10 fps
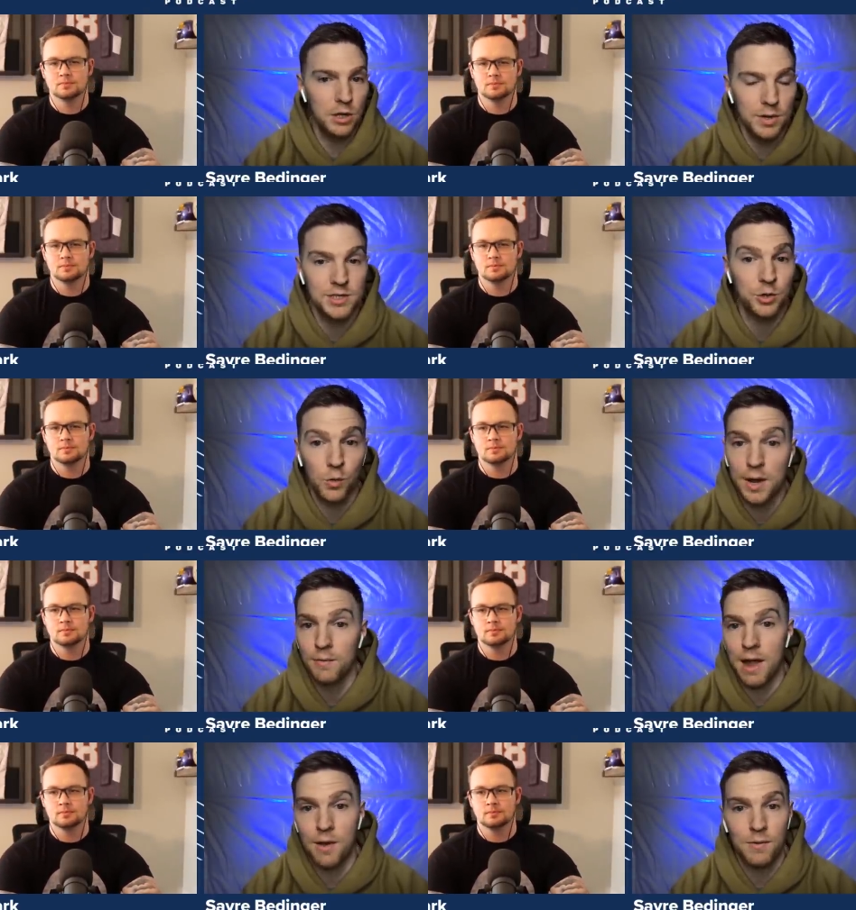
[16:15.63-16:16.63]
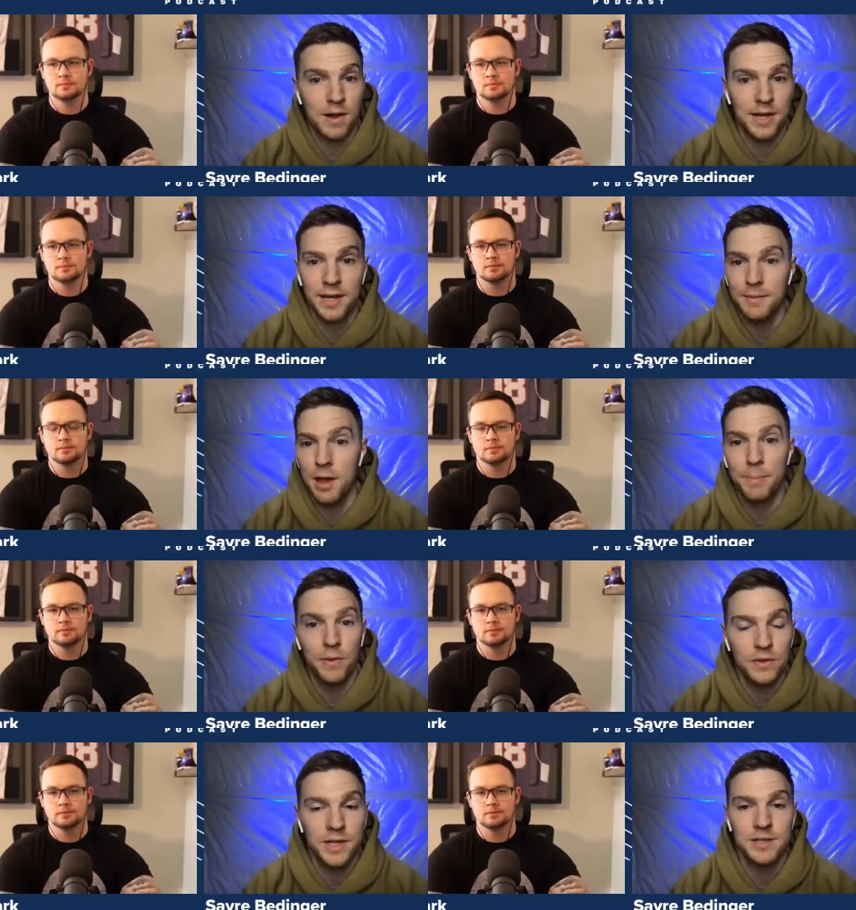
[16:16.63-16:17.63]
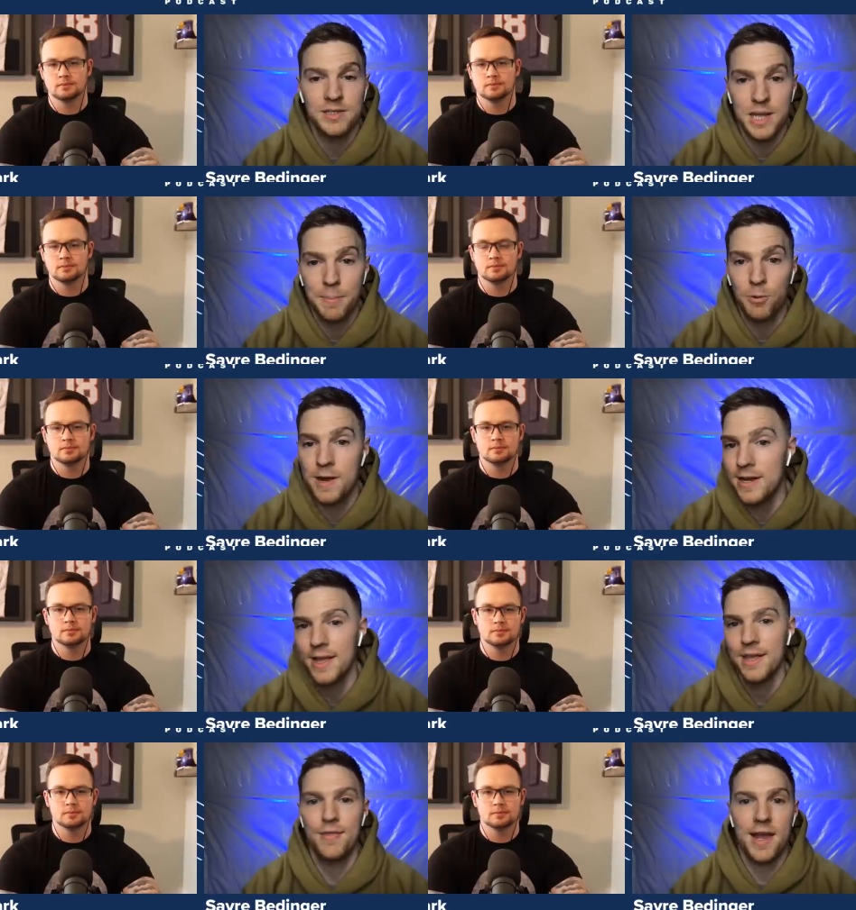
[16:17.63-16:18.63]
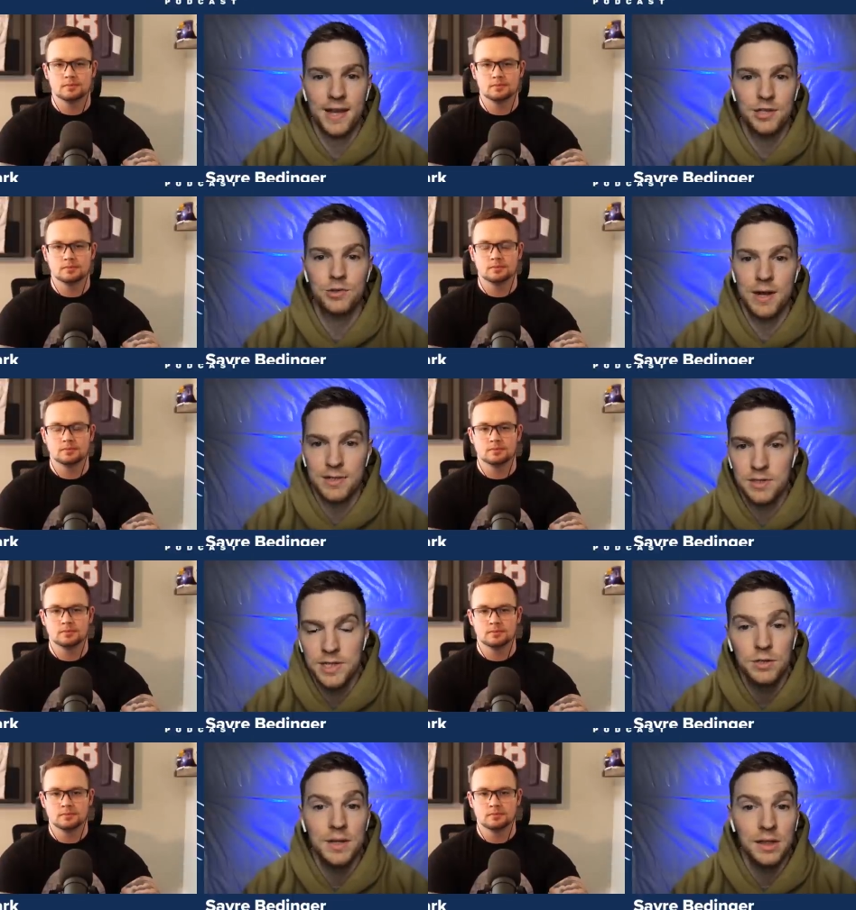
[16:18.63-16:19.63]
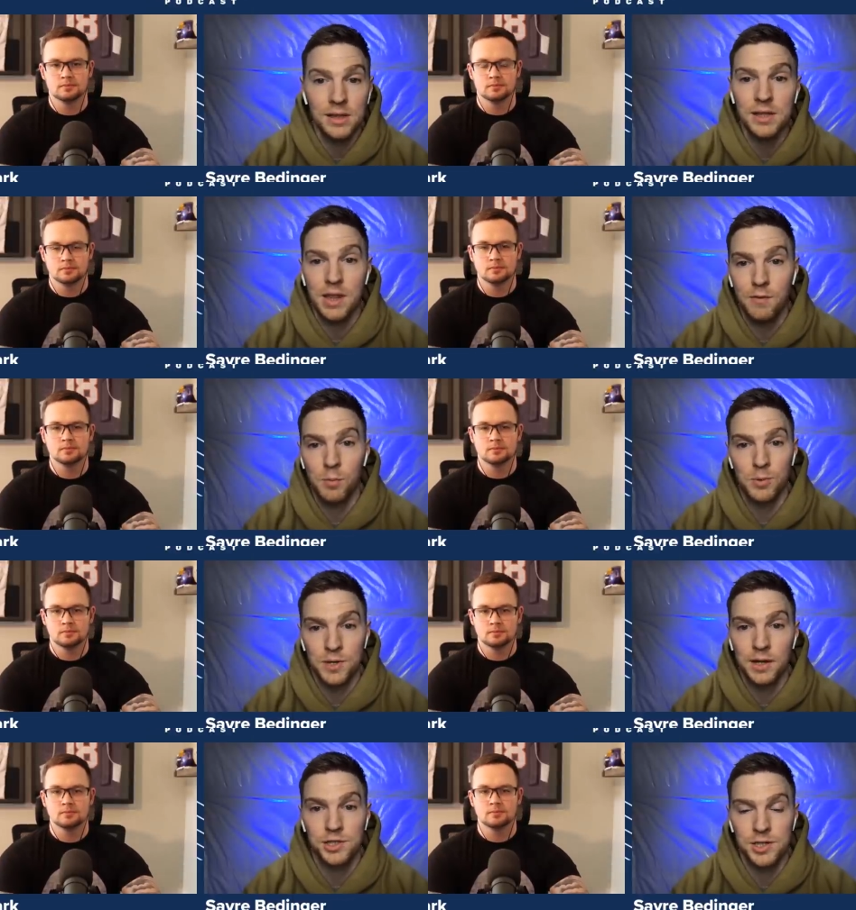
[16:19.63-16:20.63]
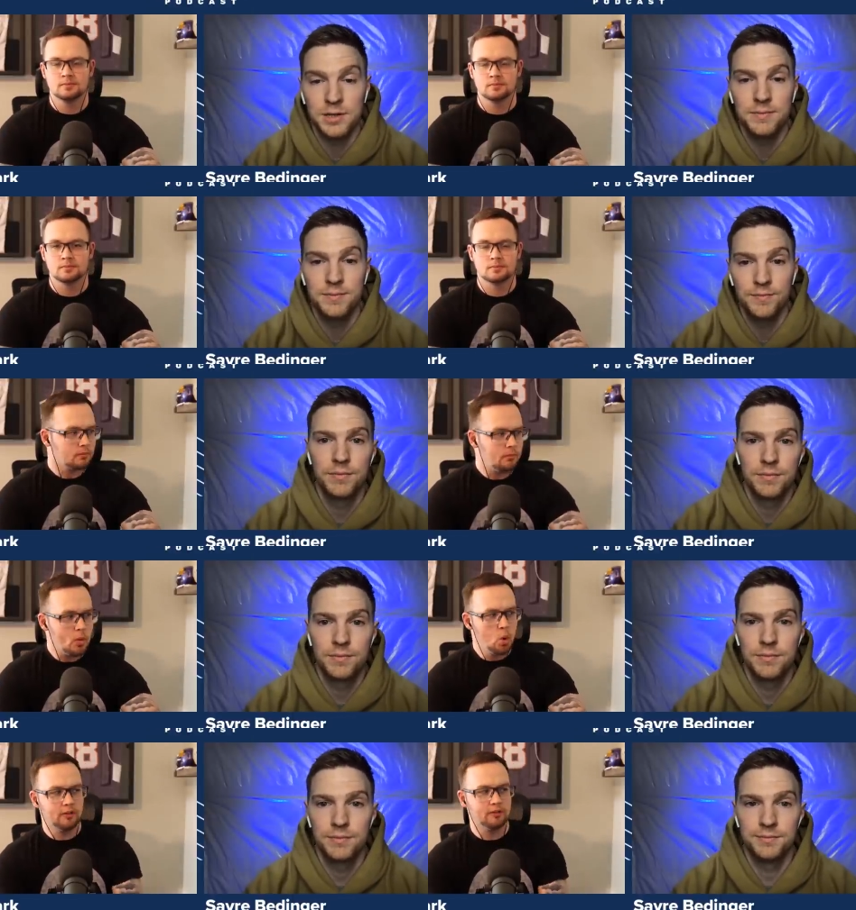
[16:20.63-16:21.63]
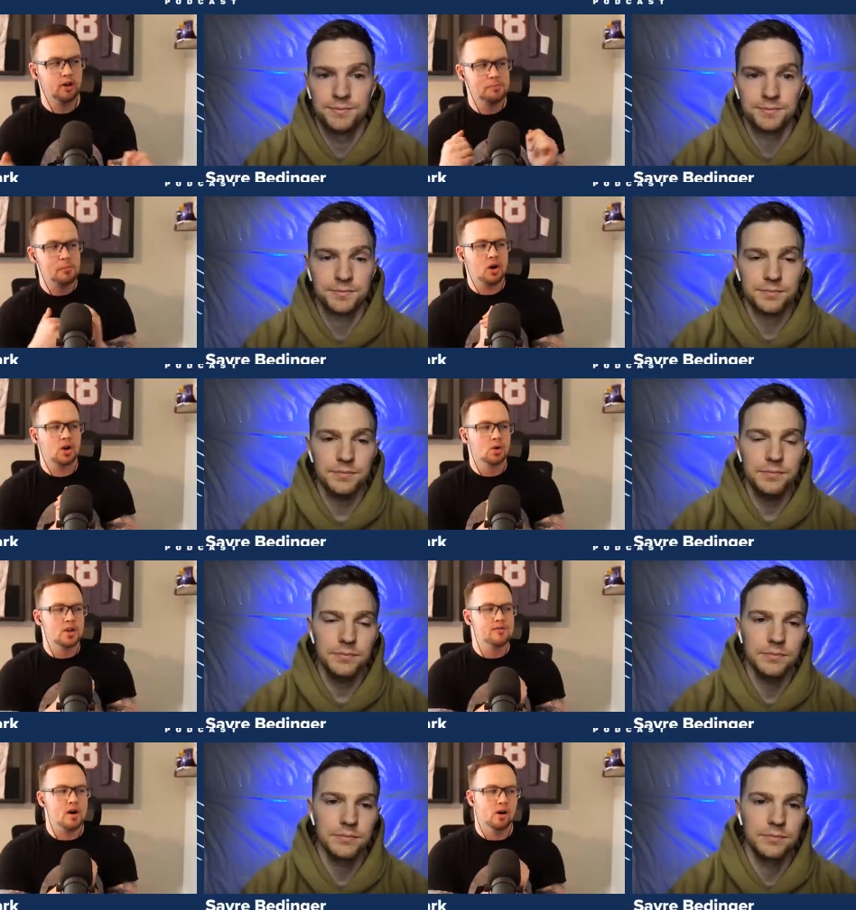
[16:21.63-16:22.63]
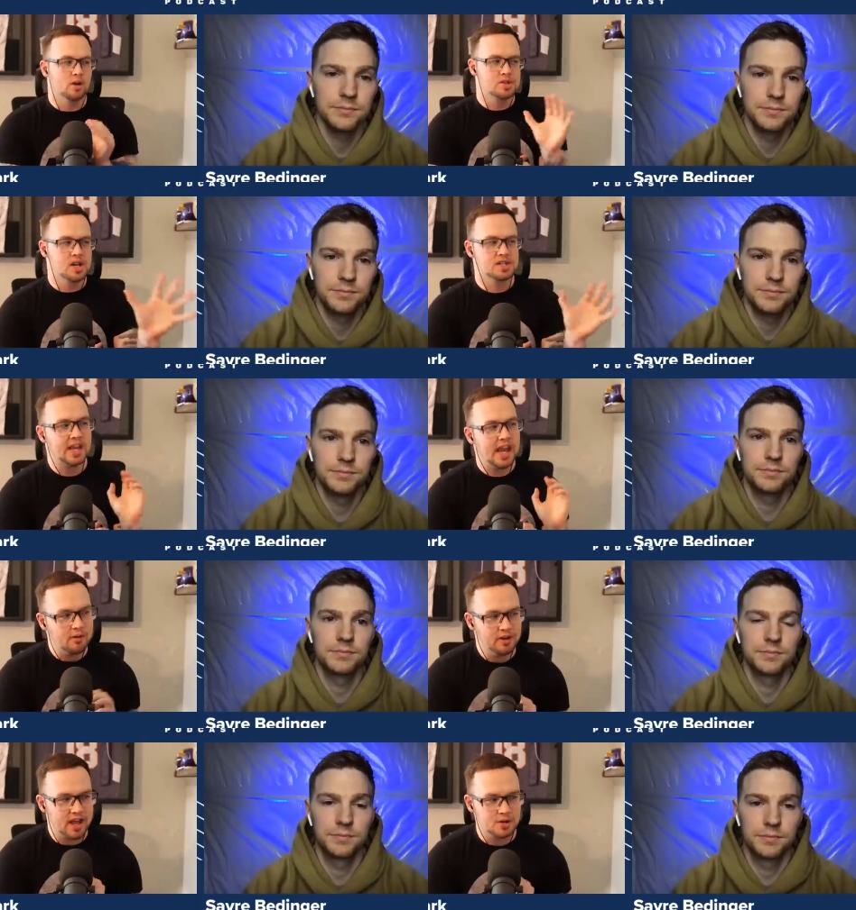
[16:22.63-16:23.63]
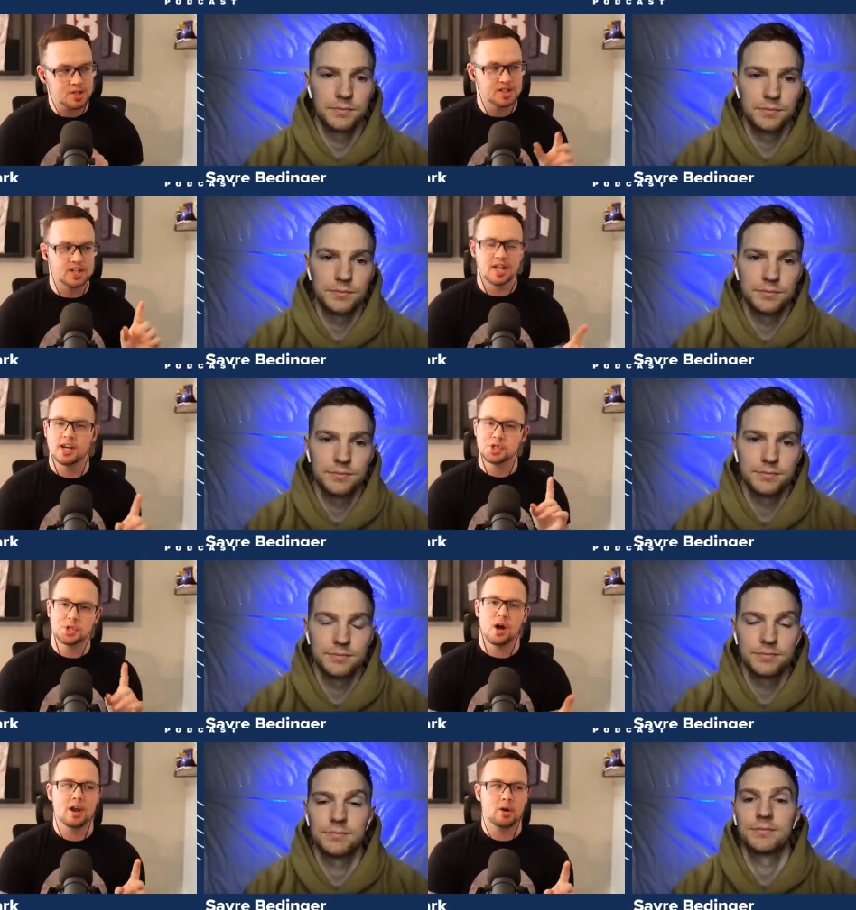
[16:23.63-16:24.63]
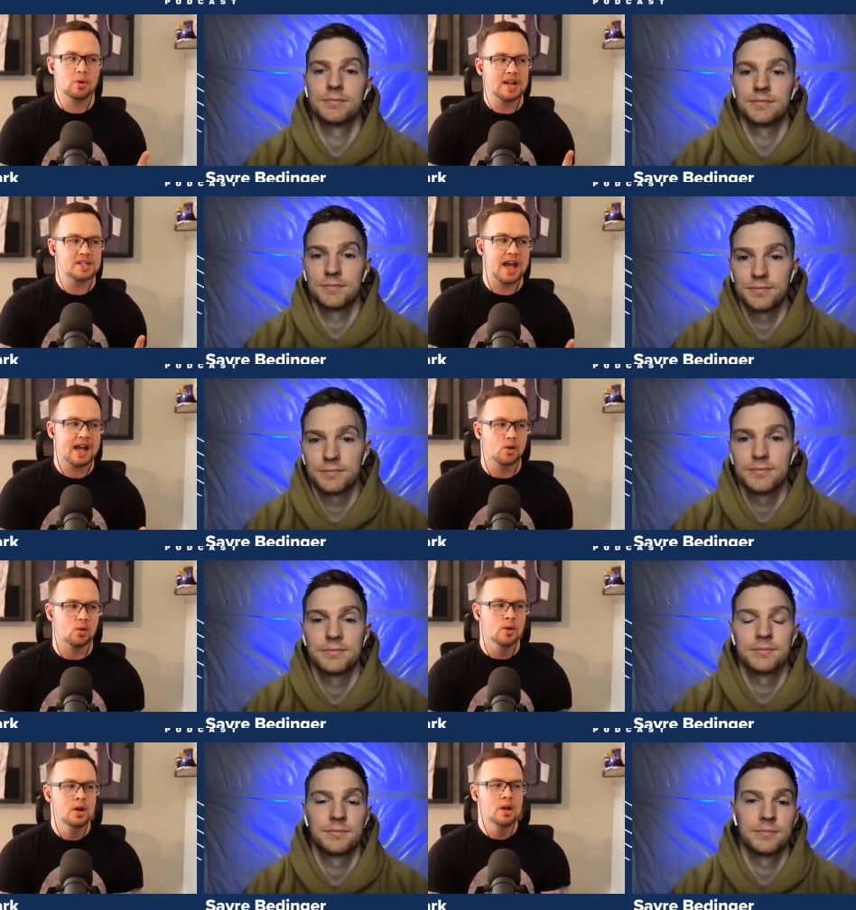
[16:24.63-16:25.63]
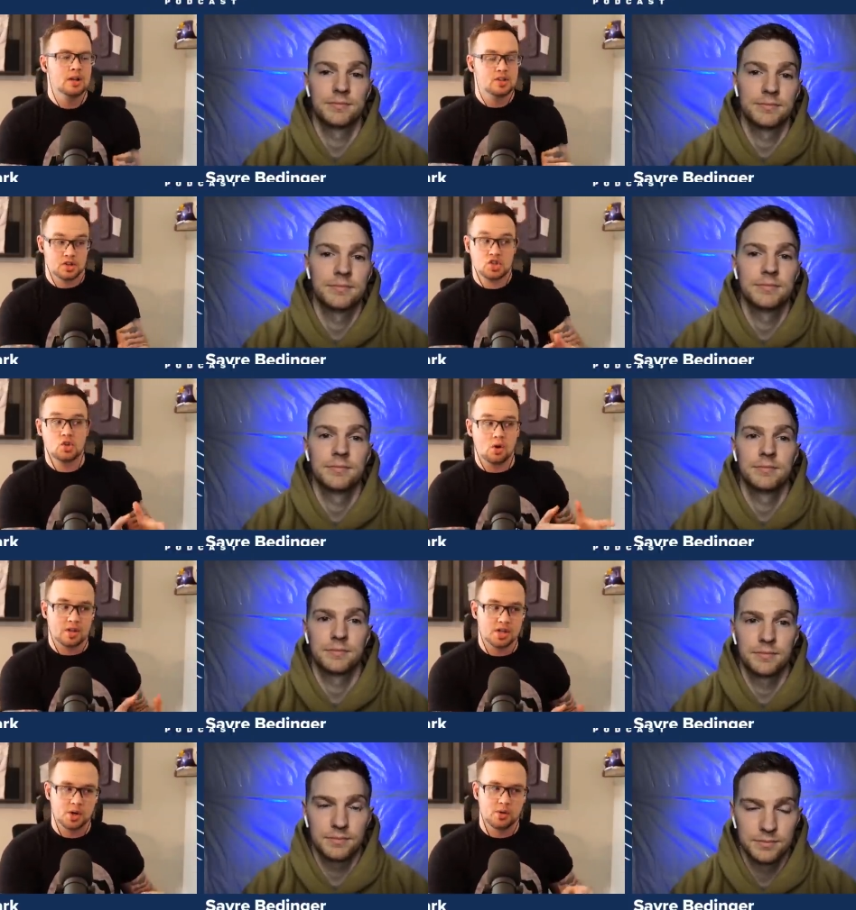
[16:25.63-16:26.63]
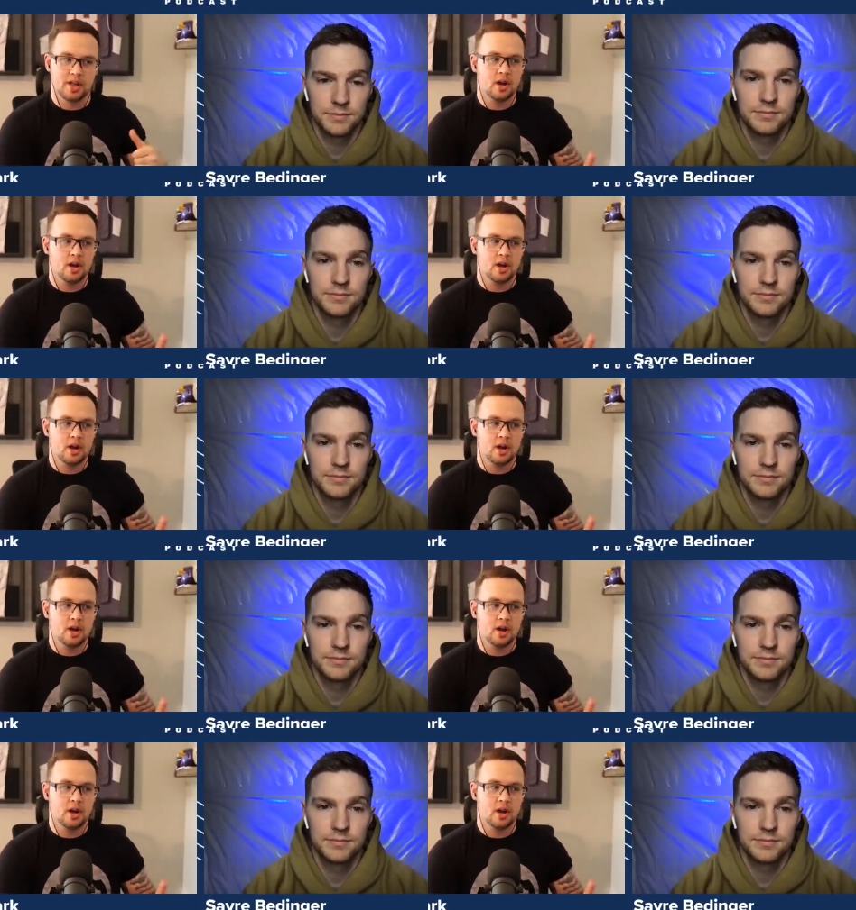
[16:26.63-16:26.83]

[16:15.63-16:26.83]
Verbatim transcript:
Speaker 1: you know his great route running and ability to separate that can translate to elite level production.
Speaker 2: Well, our friend Marco Navarro says Calvin Anderson is getting a shot at right tackle to start this year in a